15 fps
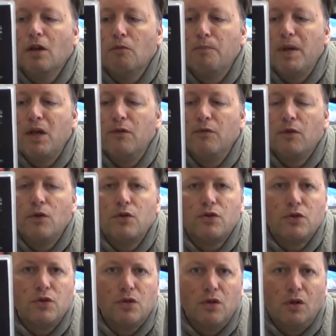better
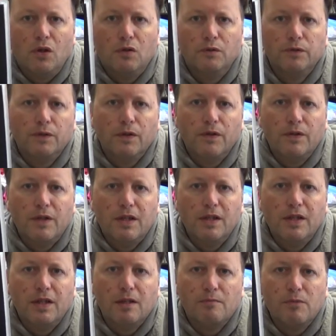version of
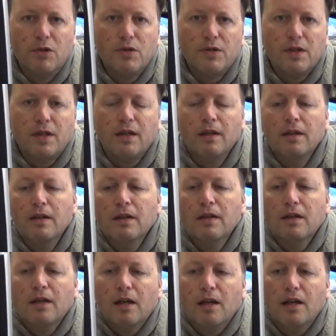the music
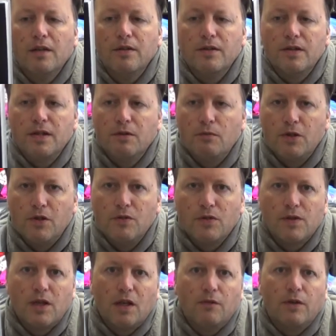and the original
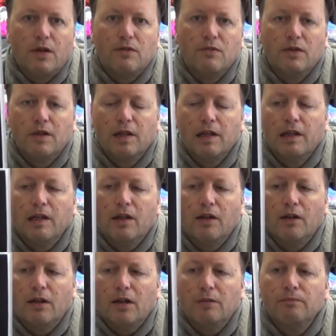sound effects from the
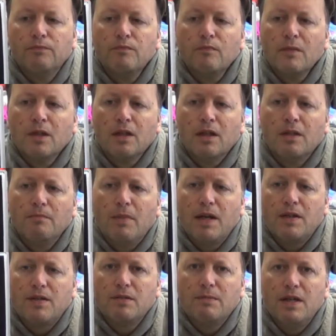Coleco game. It
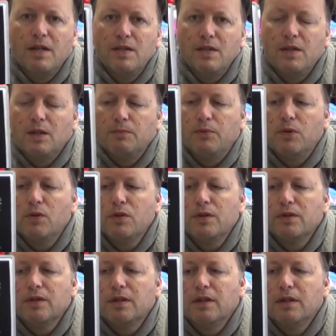makes them easier to
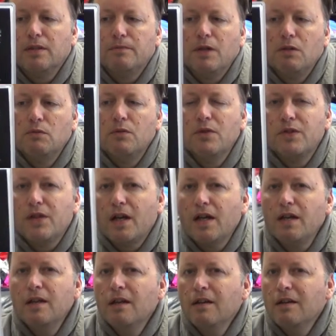port. I will
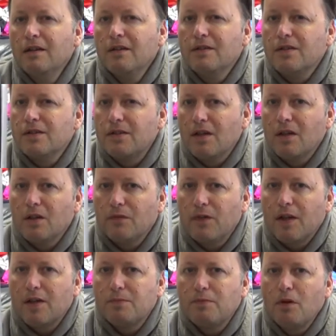say the sound
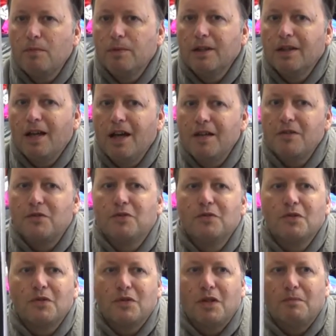effects probably aren't as
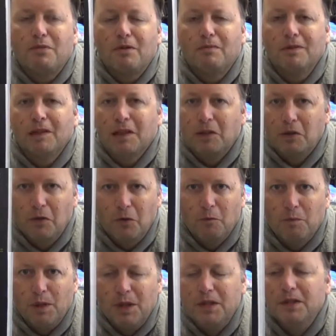good as they probably could
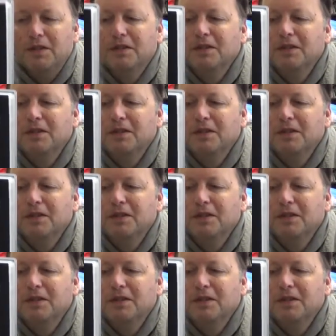have been.